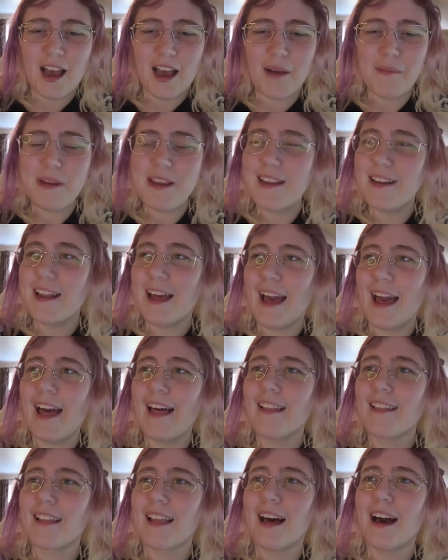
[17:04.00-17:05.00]
I mean,
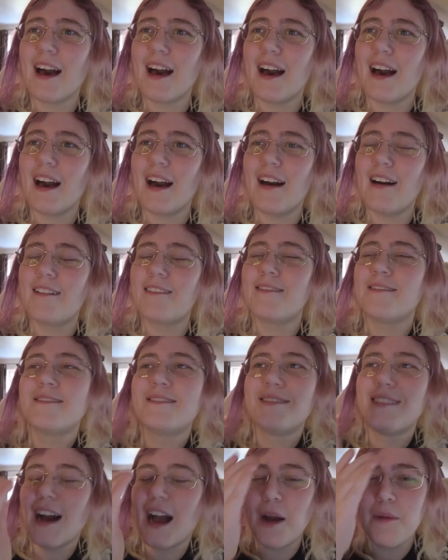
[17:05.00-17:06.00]
hell,
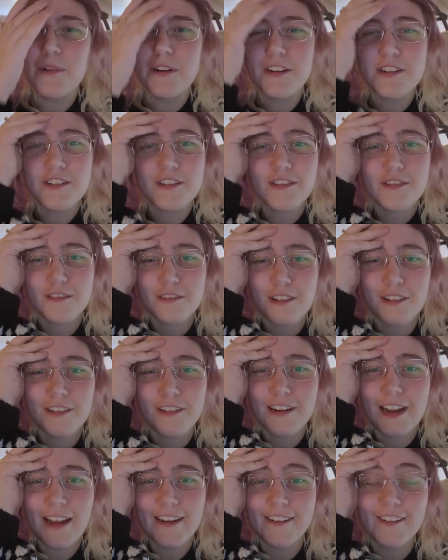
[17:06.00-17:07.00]
I would have just
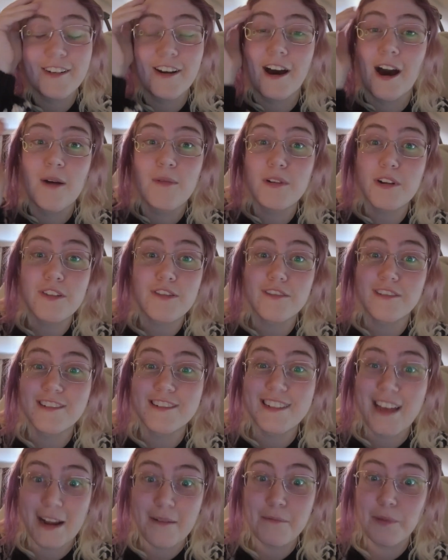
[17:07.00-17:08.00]
thrown, I don't know, I would have thrown
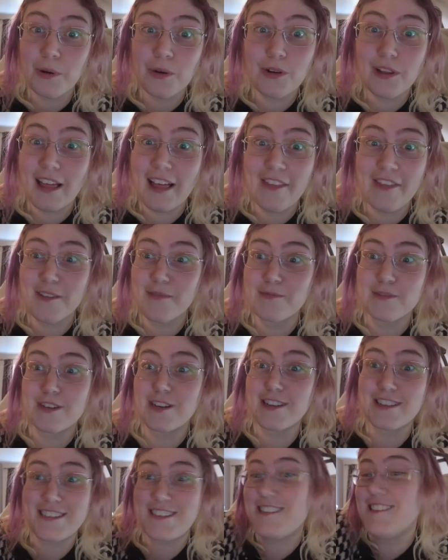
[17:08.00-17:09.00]
Deadpool at them
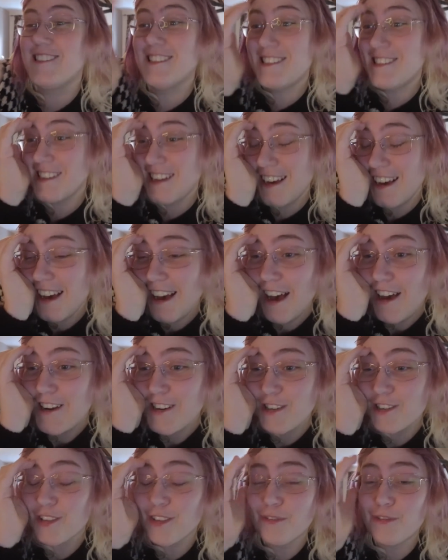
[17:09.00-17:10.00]
just
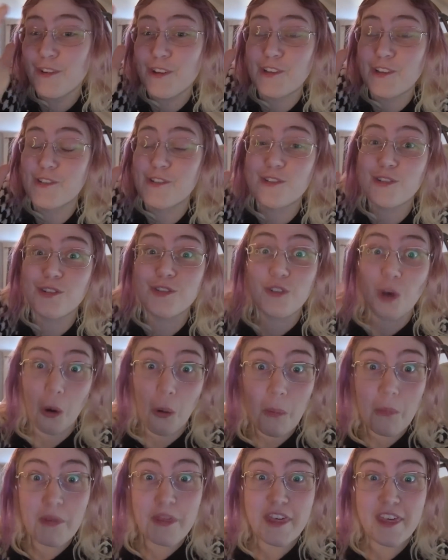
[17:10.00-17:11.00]
for
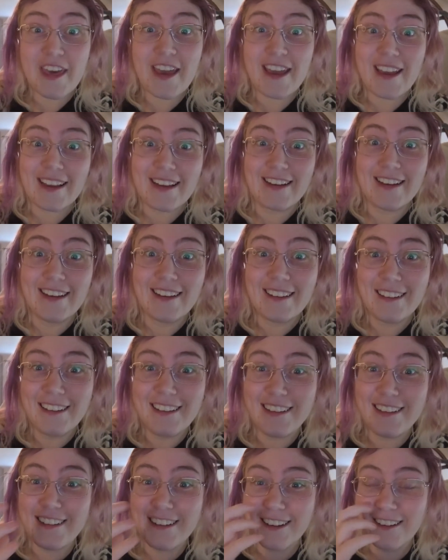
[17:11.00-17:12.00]
something,
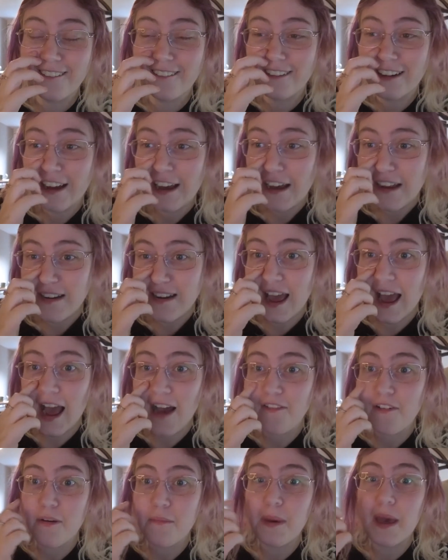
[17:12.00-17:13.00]
to
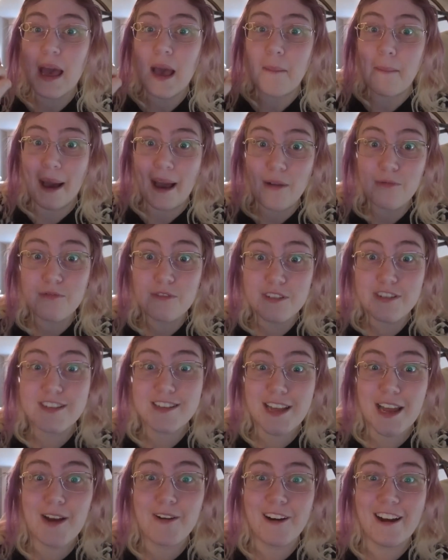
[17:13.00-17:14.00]
have a bit of bounce
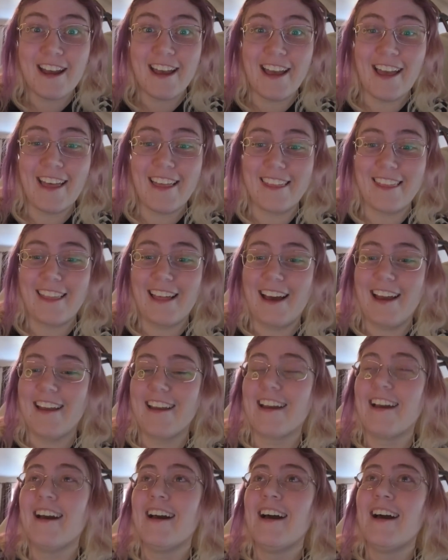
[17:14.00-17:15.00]
to it. Like,
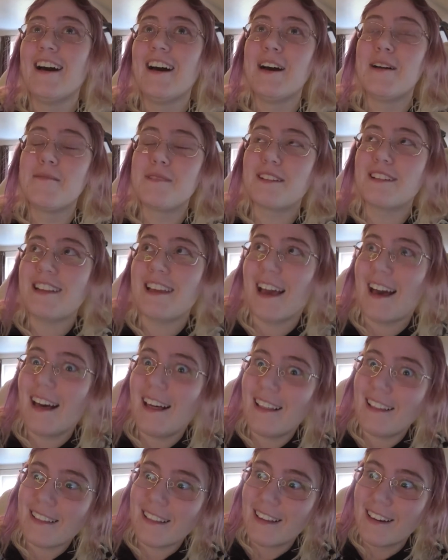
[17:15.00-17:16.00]
bloody
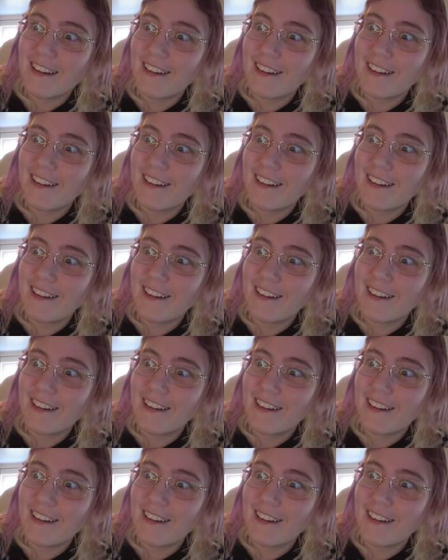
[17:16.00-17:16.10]
hell.